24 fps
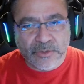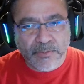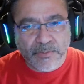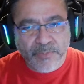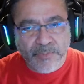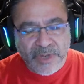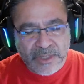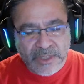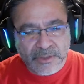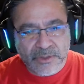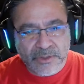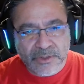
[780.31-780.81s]

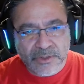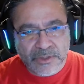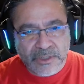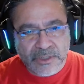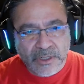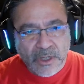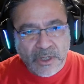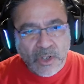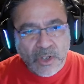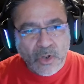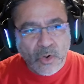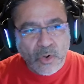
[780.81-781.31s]
button hook
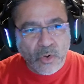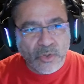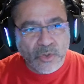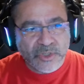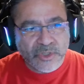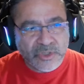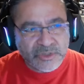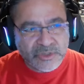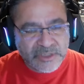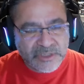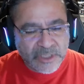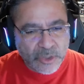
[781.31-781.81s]
or
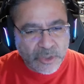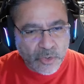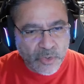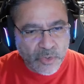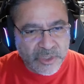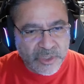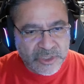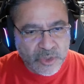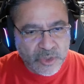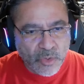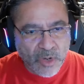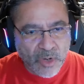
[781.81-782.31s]
using a
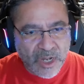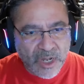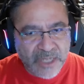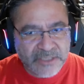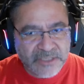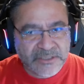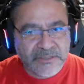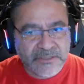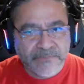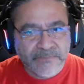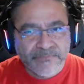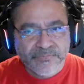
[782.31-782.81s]

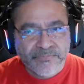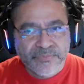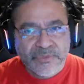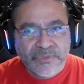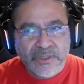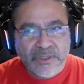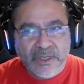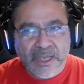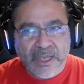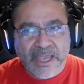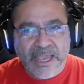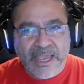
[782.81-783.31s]
crisscross.
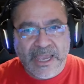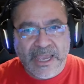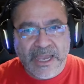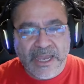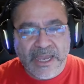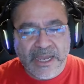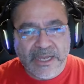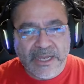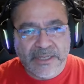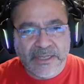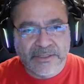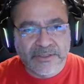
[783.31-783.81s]

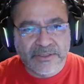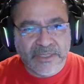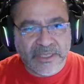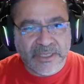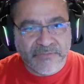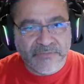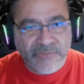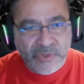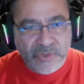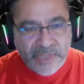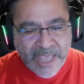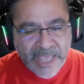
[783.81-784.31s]
And
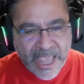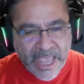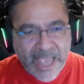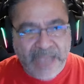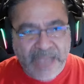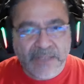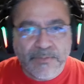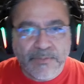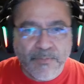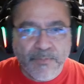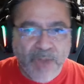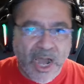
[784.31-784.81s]
if you
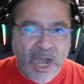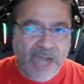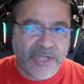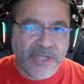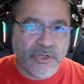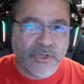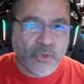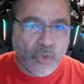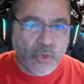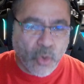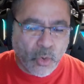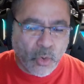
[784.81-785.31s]
can, pie
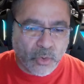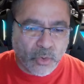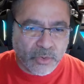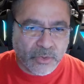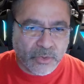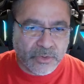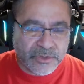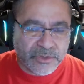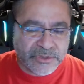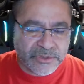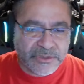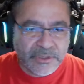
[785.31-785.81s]
your
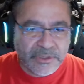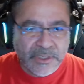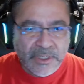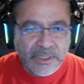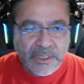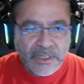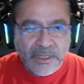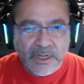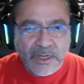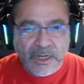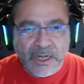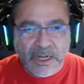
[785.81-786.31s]
corners.
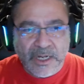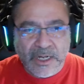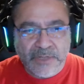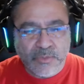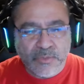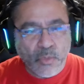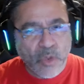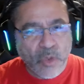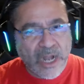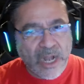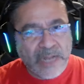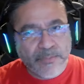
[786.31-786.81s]

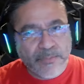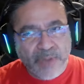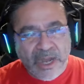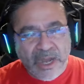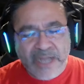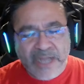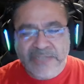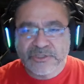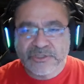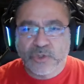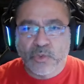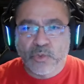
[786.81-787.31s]
Wide
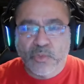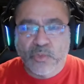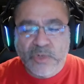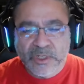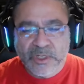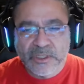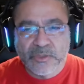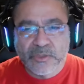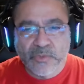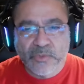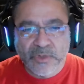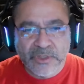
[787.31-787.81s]
pies are
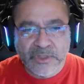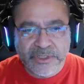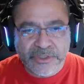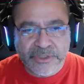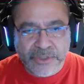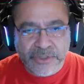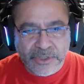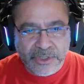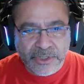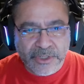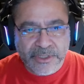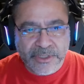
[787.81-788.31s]
really, really
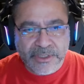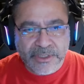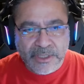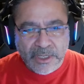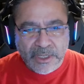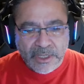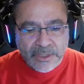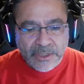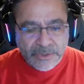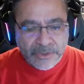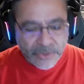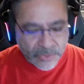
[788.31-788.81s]
good.
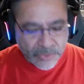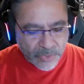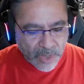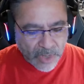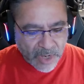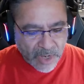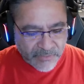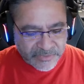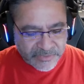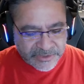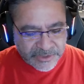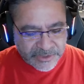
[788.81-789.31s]
You
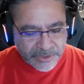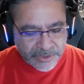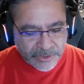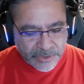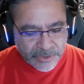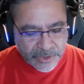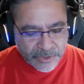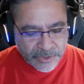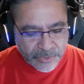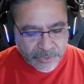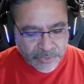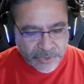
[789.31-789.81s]
obviously you
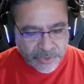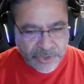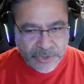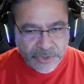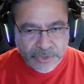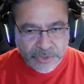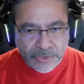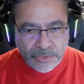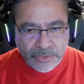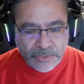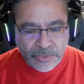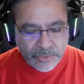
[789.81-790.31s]
can do
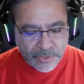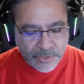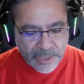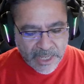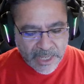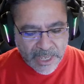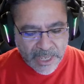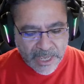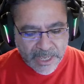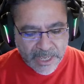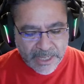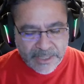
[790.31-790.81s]
Q
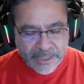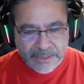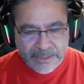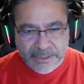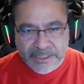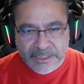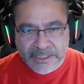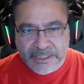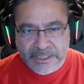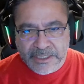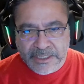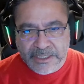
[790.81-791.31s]
and
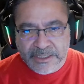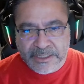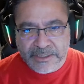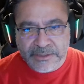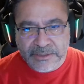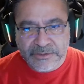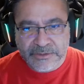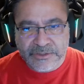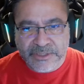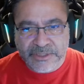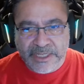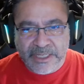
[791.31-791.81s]
E
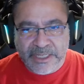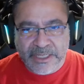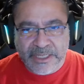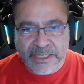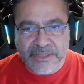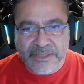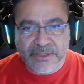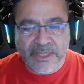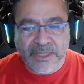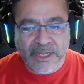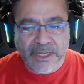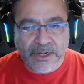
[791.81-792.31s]
to get
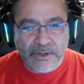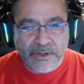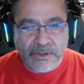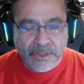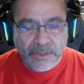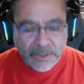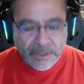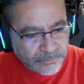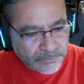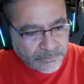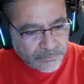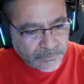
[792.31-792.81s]
in there.
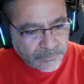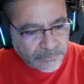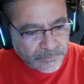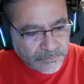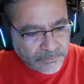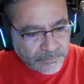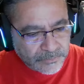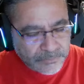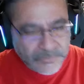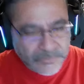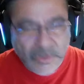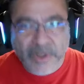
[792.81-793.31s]

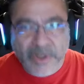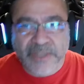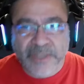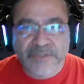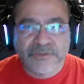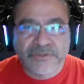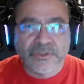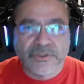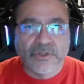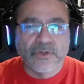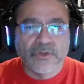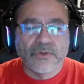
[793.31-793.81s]
All right,
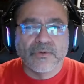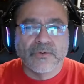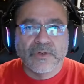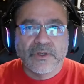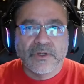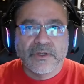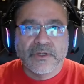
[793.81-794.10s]
so